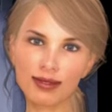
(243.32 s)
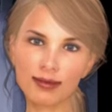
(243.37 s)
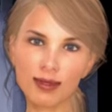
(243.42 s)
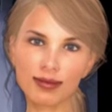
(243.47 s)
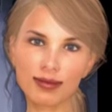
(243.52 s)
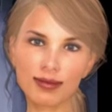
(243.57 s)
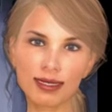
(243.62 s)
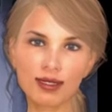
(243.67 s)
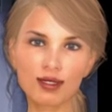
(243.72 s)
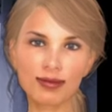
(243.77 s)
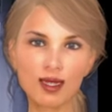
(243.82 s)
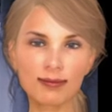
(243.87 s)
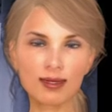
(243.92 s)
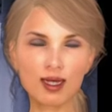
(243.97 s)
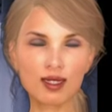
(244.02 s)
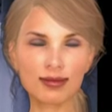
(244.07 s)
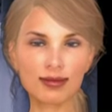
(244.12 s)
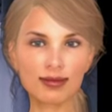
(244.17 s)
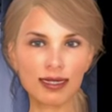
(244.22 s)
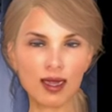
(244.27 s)
and the person
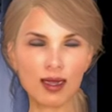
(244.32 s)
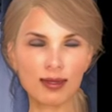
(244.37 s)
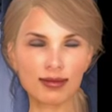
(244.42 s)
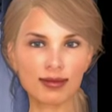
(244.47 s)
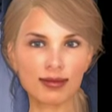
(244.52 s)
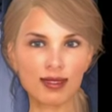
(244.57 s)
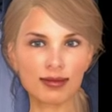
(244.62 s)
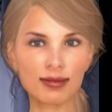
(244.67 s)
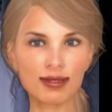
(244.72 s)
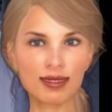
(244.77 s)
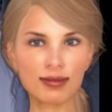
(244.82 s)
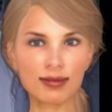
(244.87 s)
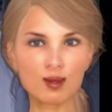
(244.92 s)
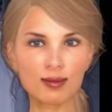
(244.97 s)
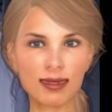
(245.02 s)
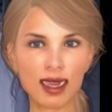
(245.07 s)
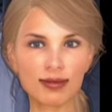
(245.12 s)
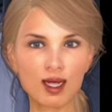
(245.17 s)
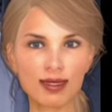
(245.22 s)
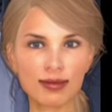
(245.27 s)
you are caring for take the
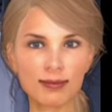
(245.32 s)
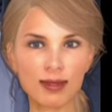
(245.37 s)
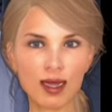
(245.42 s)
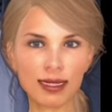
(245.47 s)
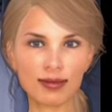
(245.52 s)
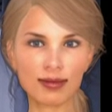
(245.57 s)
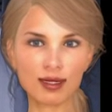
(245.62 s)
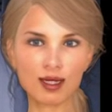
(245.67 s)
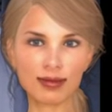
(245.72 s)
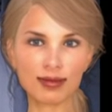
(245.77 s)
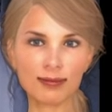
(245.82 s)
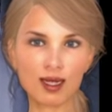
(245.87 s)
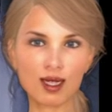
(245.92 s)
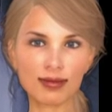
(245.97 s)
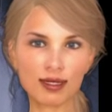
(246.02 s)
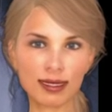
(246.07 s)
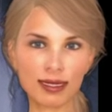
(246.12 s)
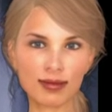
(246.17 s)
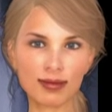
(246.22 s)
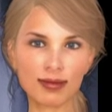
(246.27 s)
necessary
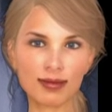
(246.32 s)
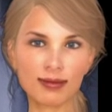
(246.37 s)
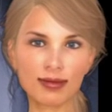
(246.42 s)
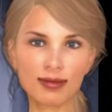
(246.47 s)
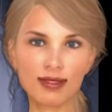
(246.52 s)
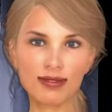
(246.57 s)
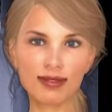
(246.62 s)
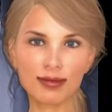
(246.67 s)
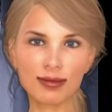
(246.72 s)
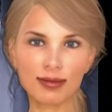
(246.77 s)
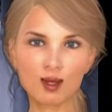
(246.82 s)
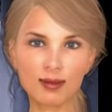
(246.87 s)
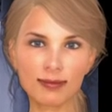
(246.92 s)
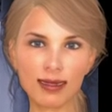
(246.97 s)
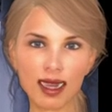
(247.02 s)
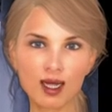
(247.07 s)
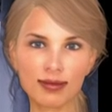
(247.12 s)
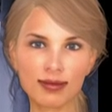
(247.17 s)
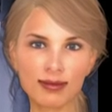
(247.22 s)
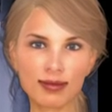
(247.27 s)
precautions to avoid
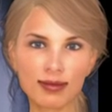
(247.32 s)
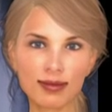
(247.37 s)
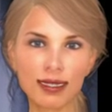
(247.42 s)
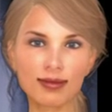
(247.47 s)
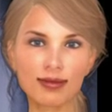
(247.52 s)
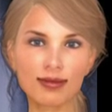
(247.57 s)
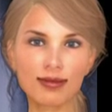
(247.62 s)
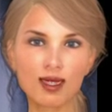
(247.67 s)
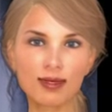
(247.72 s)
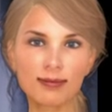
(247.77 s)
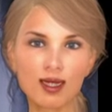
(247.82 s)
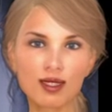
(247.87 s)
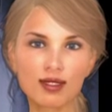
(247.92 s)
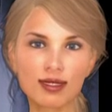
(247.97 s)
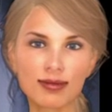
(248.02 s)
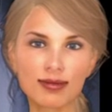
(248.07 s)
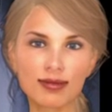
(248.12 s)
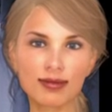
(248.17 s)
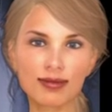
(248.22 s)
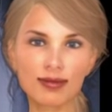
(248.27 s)
getting infected.
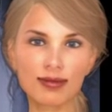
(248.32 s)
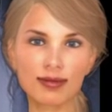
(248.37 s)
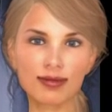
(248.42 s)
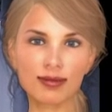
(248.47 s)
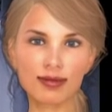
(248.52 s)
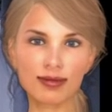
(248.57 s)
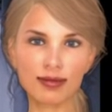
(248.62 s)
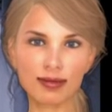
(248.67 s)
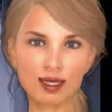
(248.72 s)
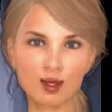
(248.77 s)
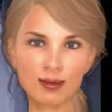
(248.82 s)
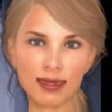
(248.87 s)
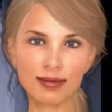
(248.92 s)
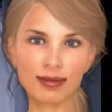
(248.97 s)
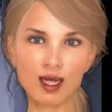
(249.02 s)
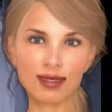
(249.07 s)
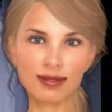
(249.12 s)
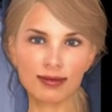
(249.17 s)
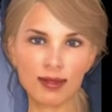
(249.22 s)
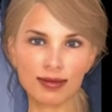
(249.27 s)
9. Stay at
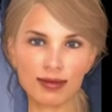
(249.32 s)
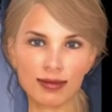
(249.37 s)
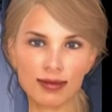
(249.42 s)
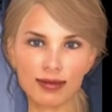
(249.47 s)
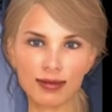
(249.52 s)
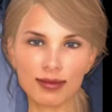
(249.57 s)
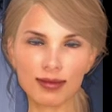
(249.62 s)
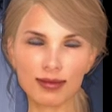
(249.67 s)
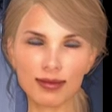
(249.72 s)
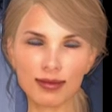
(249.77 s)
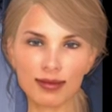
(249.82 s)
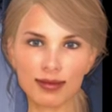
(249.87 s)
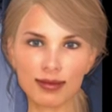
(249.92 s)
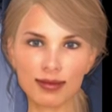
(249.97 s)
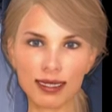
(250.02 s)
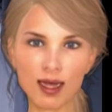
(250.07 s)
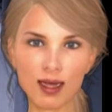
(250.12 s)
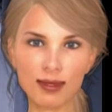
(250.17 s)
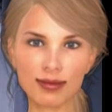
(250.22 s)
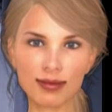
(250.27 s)
home.
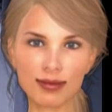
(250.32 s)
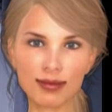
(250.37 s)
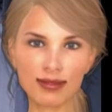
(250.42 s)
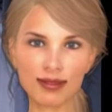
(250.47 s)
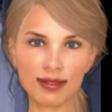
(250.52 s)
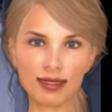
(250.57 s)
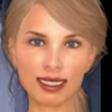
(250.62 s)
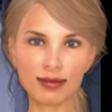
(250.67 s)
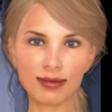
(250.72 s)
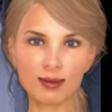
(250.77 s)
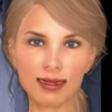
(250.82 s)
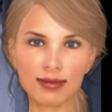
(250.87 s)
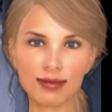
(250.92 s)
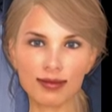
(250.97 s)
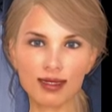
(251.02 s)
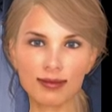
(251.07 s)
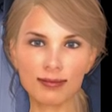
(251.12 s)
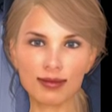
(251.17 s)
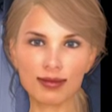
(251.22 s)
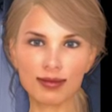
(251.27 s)
Understand that the
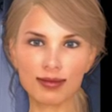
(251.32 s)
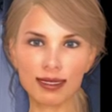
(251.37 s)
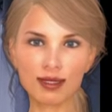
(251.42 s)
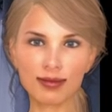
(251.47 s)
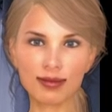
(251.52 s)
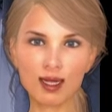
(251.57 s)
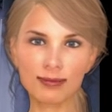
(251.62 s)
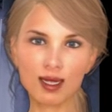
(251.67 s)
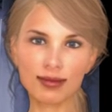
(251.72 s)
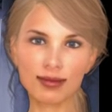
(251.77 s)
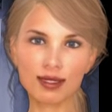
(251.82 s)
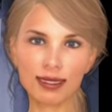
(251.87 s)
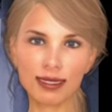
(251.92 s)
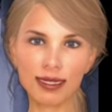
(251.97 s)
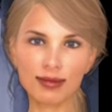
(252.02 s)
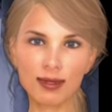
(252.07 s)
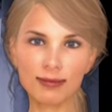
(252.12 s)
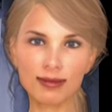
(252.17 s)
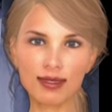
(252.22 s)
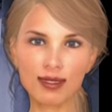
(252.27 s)
advice to stay at
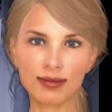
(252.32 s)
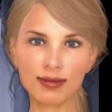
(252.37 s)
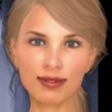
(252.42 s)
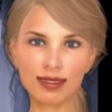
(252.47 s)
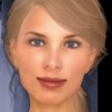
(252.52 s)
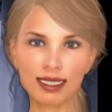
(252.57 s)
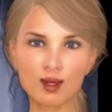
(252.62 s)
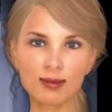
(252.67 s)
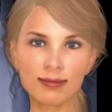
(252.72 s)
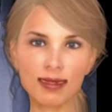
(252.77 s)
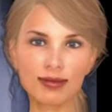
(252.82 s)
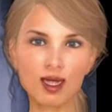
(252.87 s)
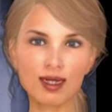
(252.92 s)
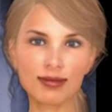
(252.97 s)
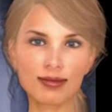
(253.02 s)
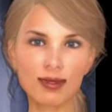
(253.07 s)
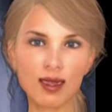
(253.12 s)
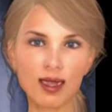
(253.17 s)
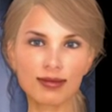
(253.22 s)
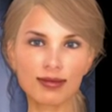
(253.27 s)
home during a pandemic
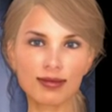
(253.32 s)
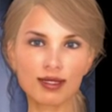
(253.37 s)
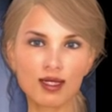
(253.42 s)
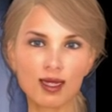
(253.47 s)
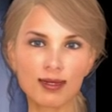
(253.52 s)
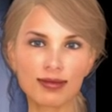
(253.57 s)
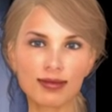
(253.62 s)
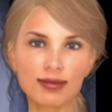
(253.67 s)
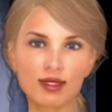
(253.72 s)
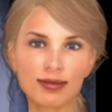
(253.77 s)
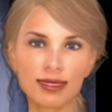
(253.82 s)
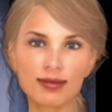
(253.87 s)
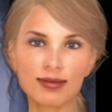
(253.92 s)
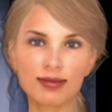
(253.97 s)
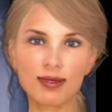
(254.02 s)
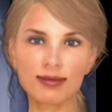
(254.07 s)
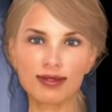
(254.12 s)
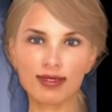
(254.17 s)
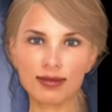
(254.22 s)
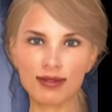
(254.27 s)
is good advice that is
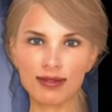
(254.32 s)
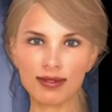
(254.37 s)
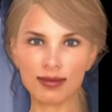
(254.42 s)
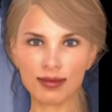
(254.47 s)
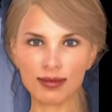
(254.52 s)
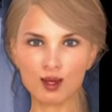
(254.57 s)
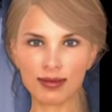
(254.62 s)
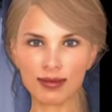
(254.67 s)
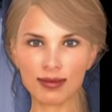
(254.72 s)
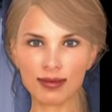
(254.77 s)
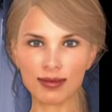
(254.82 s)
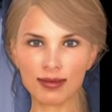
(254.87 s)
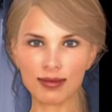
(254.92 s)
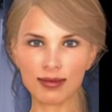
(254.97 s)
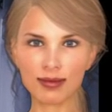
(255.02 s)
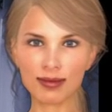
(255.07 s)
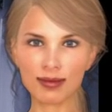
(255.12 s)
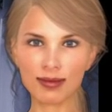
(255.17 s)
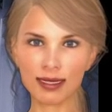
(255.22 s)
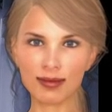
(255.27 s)
for your benefit.
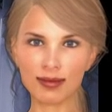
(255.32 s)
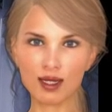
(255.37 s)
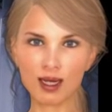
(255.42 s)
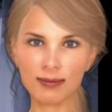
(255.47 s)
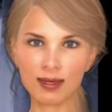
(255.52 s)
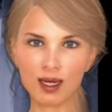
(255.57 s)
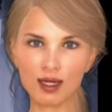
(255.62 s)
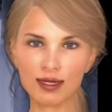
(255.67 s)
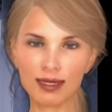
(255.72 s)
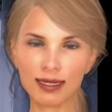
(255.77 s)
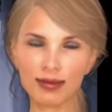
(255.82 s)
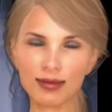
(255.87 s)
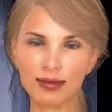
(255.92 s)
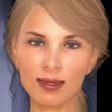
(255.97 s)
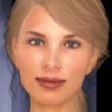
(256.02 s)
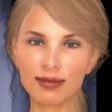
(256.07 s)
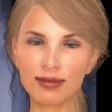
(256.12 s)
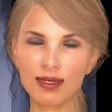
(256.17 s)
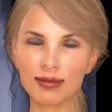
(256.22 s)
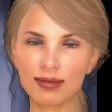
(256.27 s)
If you are not
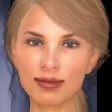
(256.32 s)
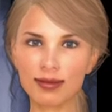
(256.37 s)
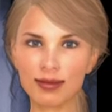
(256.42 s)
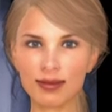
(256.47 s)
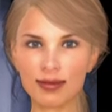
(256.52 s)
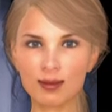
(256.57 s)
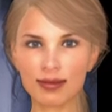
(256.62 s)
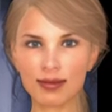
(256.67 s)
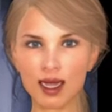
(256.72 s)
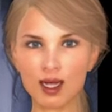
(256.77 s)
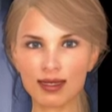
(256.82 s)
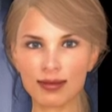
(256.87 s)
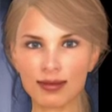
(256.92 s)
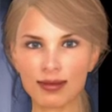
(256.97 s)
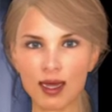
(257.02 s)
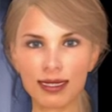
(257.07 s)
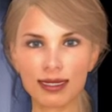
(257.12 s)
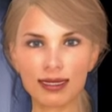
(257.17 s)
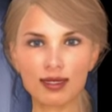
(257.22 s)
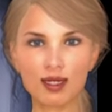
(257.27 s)
infected, stay at
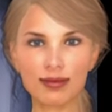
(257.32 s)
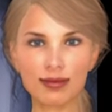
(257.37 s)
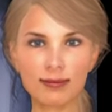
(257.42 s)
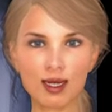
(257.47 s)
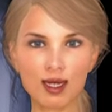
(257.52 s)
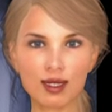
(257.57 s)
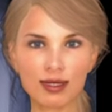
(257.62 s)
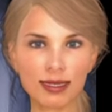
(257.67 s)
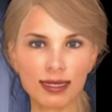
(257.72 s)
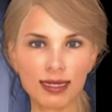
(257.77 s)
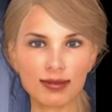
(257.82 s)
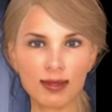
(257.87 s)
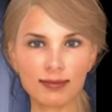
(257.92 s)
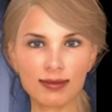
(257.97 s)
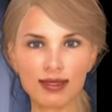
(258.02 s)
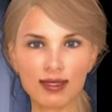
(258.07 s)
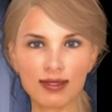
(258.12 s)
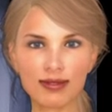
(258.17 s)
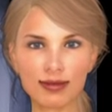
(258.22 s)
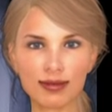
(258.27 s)
home as you are more
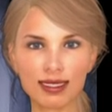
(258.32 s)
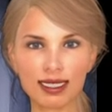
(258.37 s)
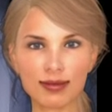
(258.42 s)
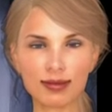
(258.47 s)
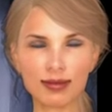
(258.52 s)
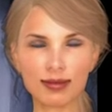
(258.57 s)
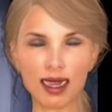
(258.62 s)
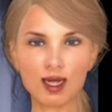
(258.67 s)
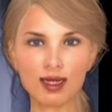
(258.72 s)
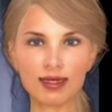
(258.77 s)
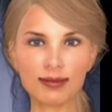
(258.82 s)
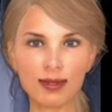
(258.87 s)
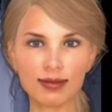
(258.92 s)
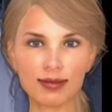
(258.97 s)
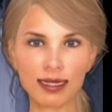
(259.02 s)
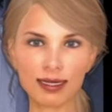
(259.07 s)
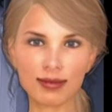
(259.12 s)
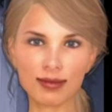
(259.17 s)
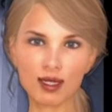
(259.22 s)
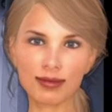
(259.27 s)
vulnerable to getting
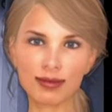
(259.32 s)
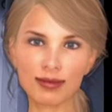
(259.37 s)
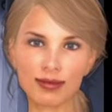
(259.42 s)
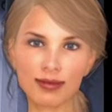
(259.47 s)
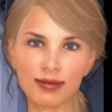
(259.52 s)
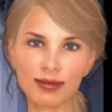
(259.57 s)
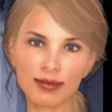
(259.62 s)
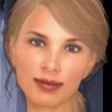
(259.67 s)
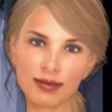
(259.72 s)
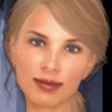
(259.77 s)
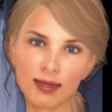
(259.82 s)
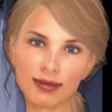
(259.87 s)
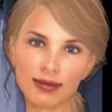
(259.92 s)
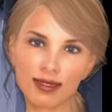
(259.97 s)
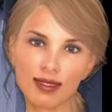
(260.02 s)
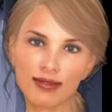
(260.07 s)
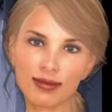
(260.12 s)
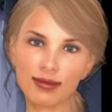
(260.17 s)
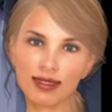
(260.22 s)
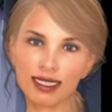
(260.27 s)
infected. If
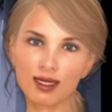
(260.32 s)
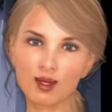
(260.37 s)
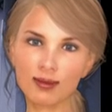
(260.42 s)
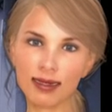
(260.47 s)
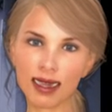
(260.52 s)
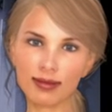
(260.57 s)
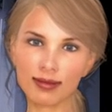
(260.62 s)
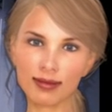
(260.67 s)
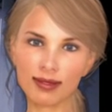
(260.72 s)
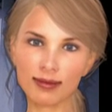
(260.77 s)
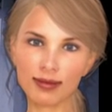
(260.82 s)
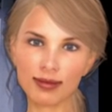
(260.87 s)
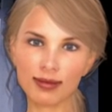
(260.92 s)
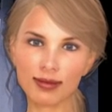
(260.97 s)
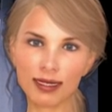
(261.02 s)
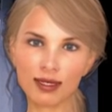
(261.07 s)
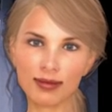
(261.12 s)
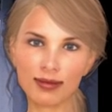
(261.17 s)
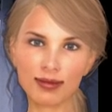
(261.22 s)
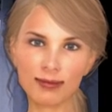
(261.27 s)
you are concerned about
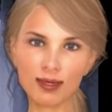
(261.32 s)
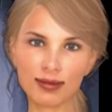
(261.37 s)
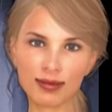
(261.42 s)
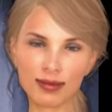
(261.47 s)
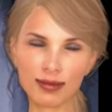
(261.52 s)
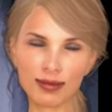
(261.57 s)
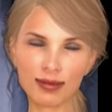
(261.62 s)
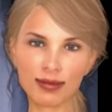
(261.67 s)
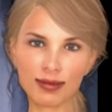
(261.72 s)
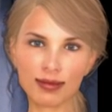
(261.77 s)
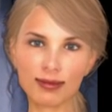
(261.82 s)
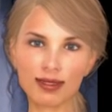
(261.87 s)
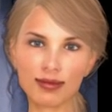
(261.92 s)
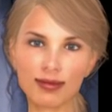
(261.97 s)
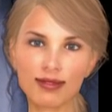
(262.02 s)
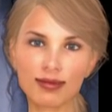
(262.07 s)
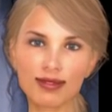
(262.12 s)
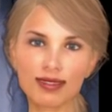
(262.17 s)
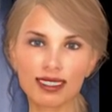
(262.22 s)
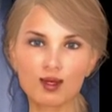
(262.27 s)
groceries, you
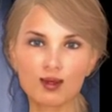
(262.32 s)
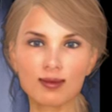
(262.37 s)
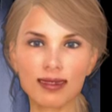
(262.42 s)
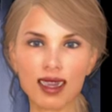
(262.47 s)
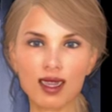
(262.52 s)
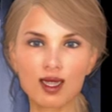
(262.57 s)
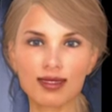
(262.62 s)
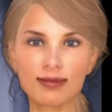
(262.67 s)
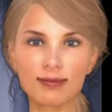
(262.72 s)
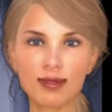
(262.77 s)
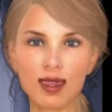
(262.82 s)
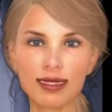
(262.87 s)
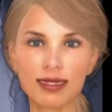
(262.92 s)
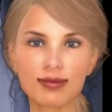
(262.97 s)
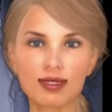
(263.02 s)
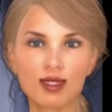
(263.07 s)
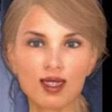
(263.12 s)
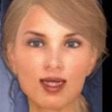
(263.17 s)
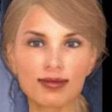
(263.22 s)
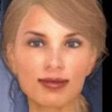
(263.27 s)
can do online
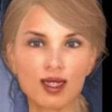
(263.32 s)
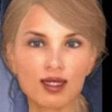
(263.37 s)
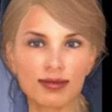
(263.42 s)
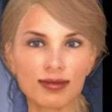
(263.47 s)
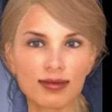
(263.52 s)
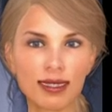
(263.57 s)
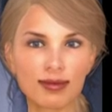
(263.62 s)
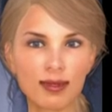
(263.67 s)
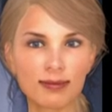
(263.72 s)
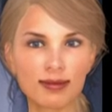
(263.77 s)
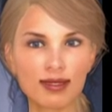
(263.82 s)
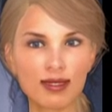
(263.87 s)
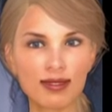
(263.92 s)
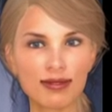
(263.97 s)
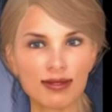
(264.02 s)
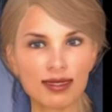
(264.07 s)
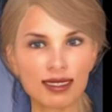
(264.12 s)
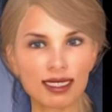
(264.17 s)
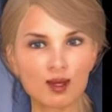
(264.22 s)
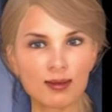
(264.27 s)
shopping or ask a family
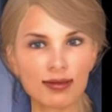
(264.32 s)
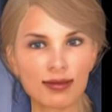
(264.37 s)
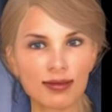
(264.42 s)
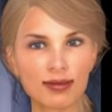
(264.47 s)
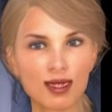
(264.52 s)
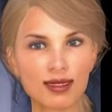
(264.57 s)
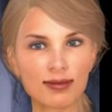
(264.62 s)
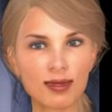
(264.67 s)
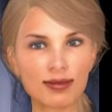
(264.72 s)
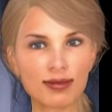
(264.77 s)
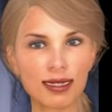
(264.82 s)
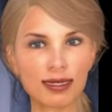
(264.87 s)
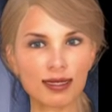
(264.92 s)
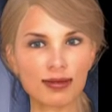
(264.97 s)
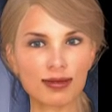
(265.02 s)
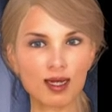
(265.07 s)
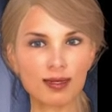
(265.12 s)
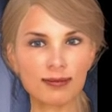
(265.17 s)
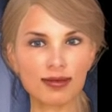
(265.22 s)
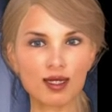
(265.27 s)
member to do your
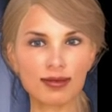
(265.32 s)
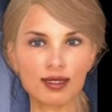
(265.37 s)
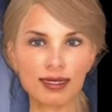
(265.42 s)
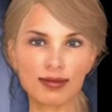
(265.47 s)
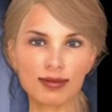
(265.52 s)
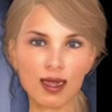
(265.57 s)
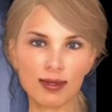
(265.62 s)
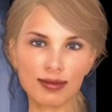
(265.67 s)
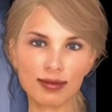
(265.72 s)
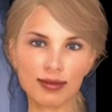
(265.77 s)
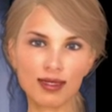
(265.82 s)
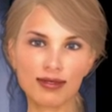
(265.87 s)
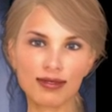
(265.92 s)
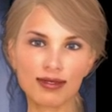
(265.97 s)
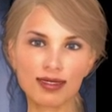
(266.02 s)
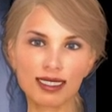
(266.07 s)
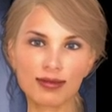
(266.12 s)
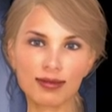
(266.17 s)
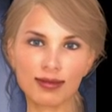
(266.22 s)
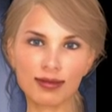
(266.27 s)
grocery shopping for
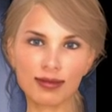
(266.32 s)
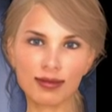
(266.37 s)
you.